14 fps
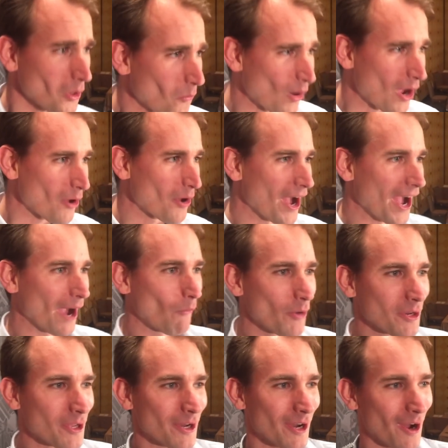Well,
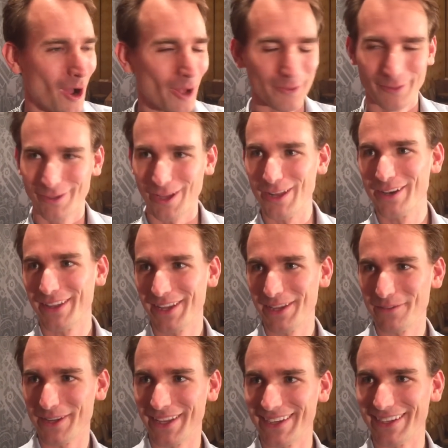on Sunday
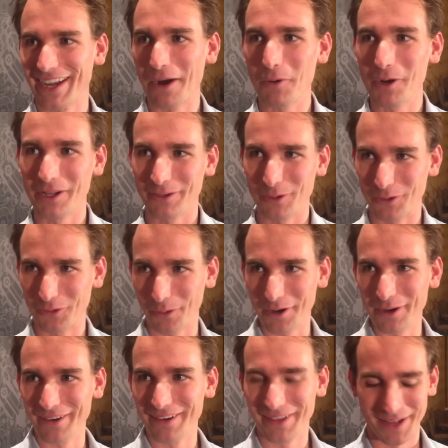evening, I want to do a
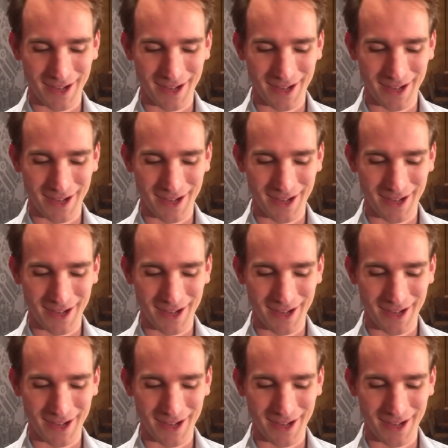Twitter